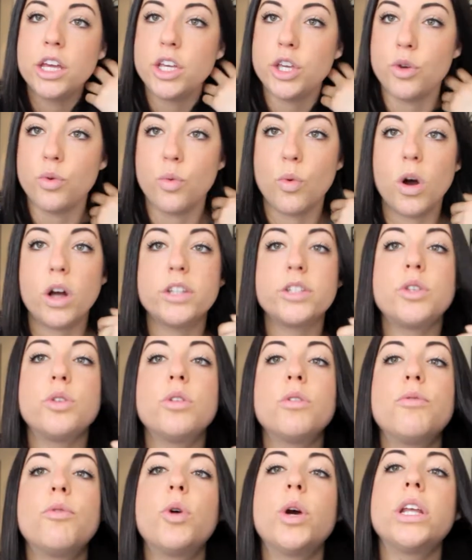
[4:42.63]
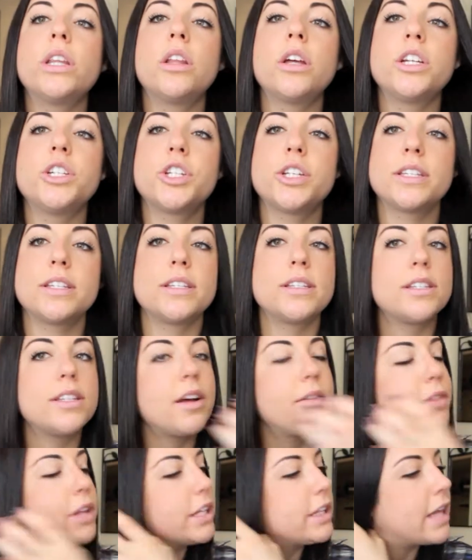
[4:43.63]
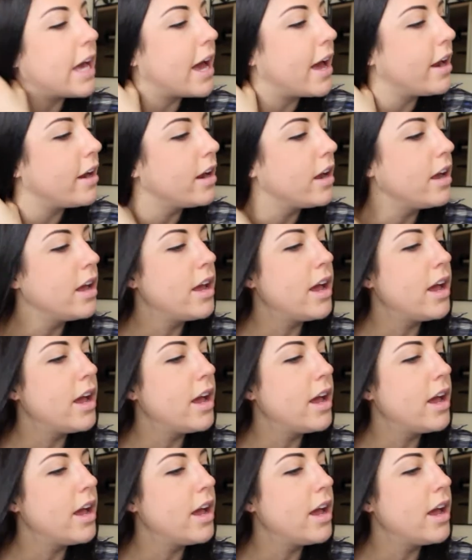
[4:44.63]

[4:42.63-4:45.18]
you want to avoid lunges and stuff like that.